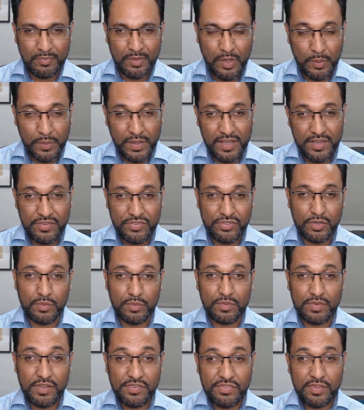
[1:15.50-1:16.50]
Okay, so
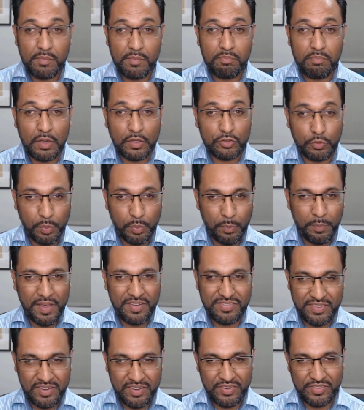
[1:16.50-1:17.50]
this is a multiple
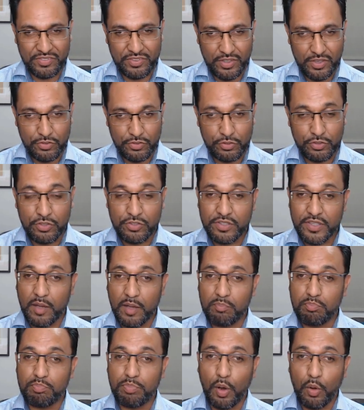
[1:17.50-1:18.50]
best answer. So you need to
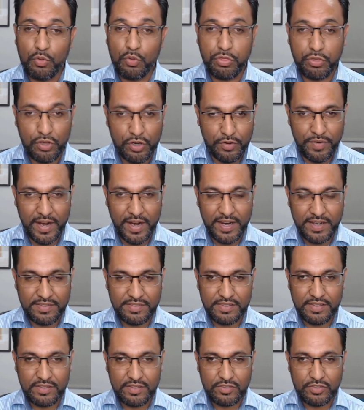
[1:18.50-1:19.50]
get both
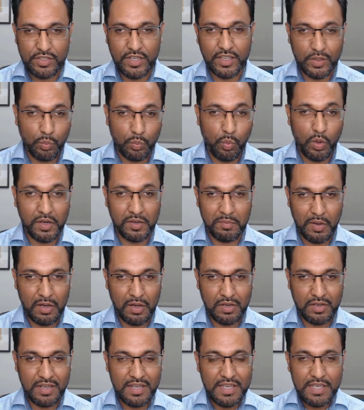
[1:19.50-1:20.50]
correct to get the one
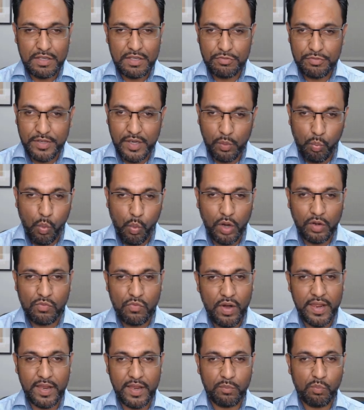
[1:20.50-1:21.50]
mark. If you get one
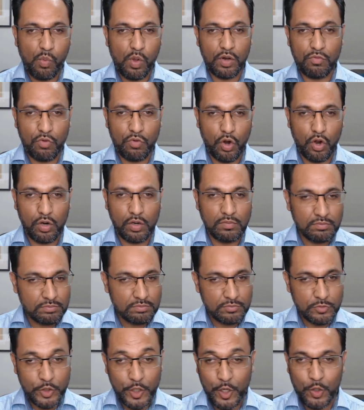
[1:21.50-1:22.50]
right and one wrong,
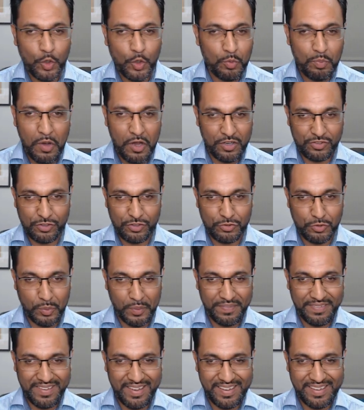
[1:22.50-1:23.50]
you get no marks at all
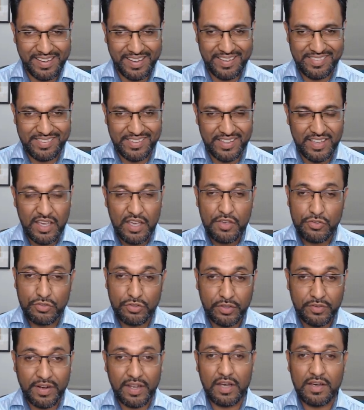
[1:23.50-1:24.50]
in the AKT. So
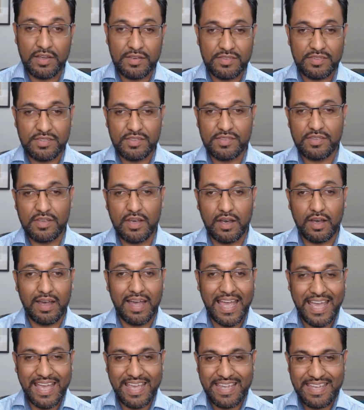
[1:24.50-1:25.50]
correct answers are
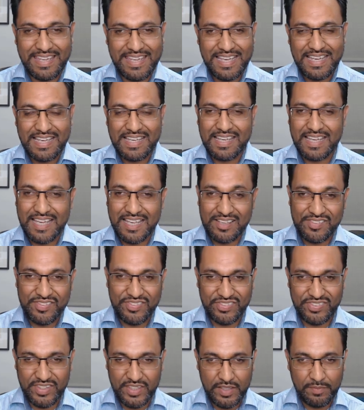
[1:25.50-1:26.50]
A and
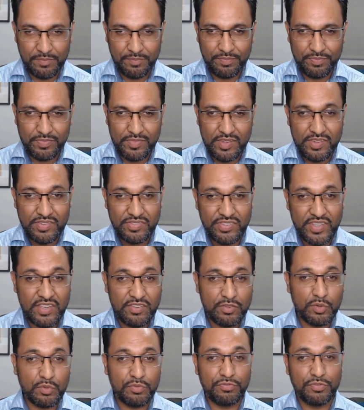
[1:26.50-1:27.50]
C.
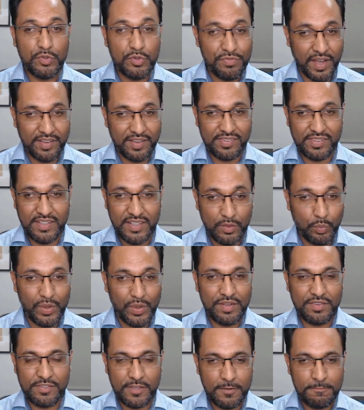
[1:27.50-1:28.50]
Seasonal flu vaccine in
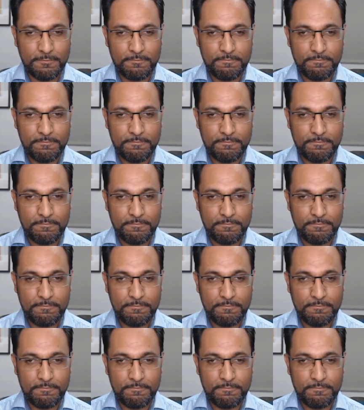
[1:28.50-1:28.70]
winter.